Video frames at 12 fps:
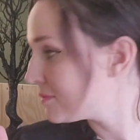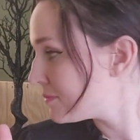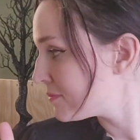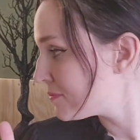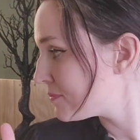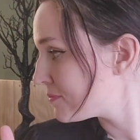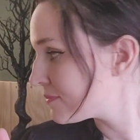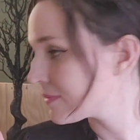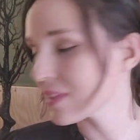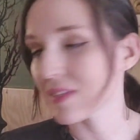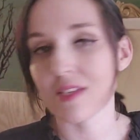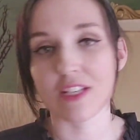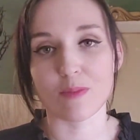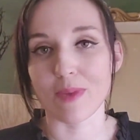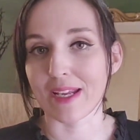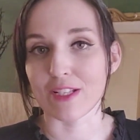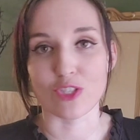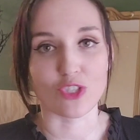It's
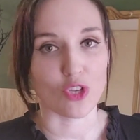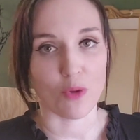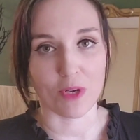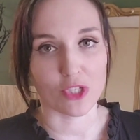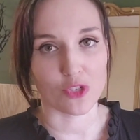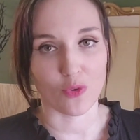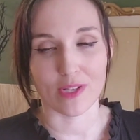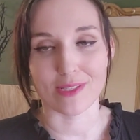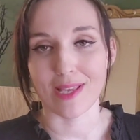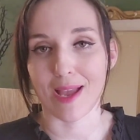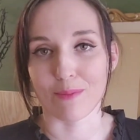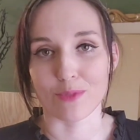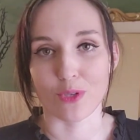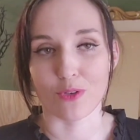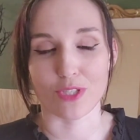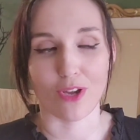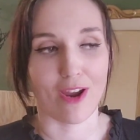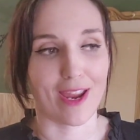making so much noise. I'm so
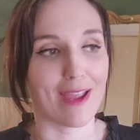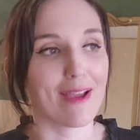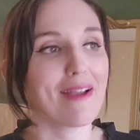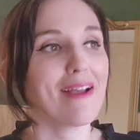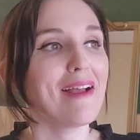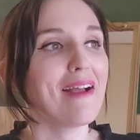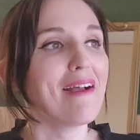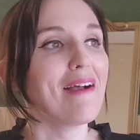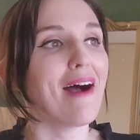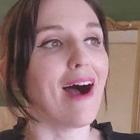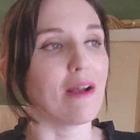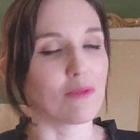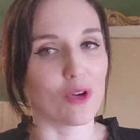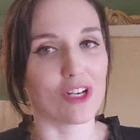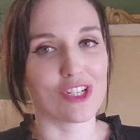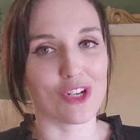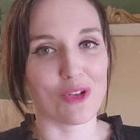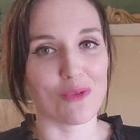sorry. I'm going to
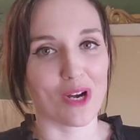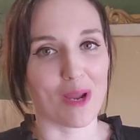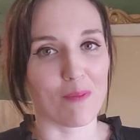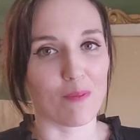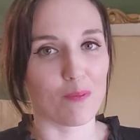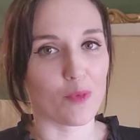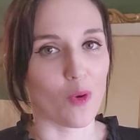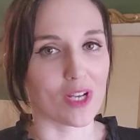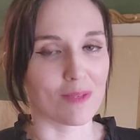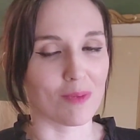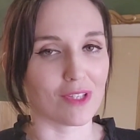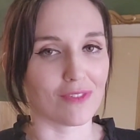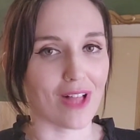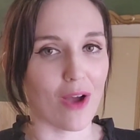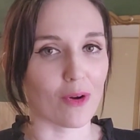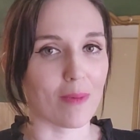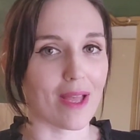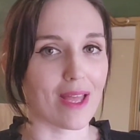show you where I'm going to put the
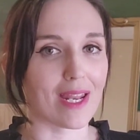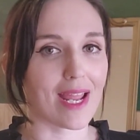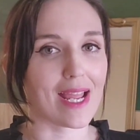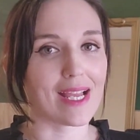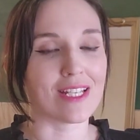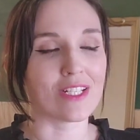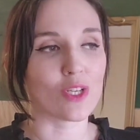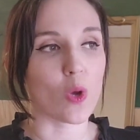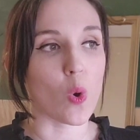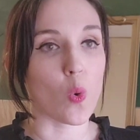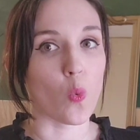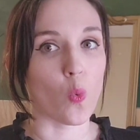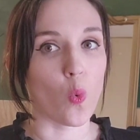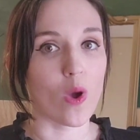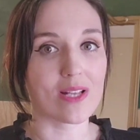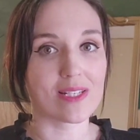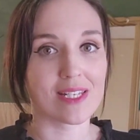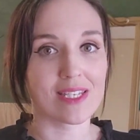flower bed and
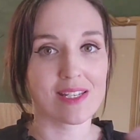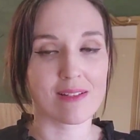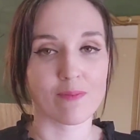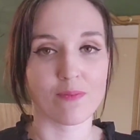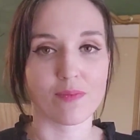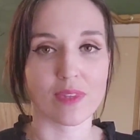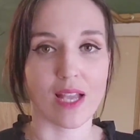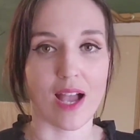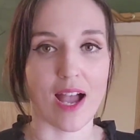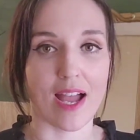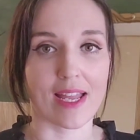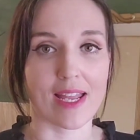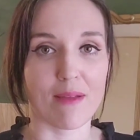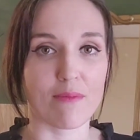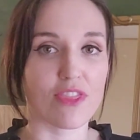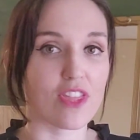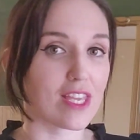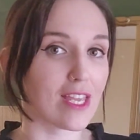what I am
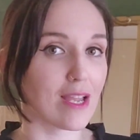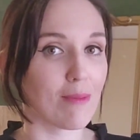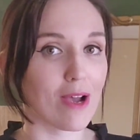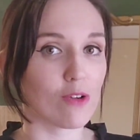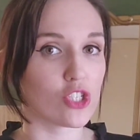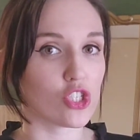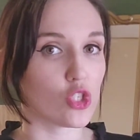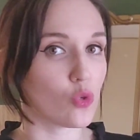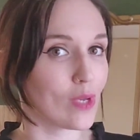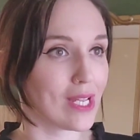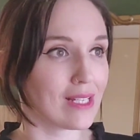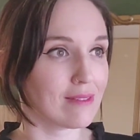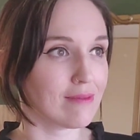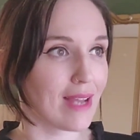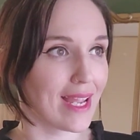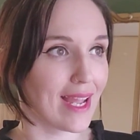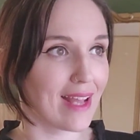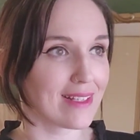thinking about doing,
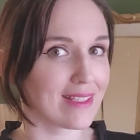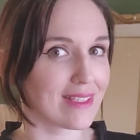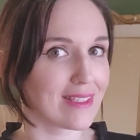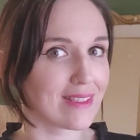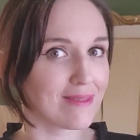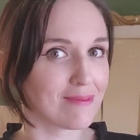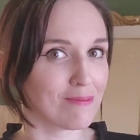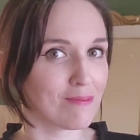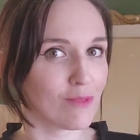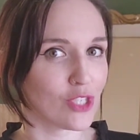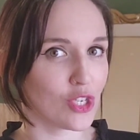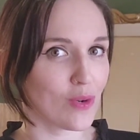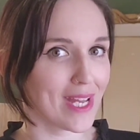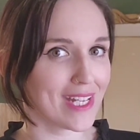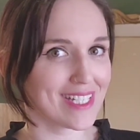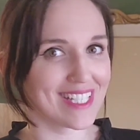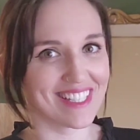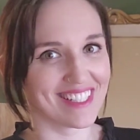I guess, to
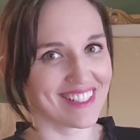it.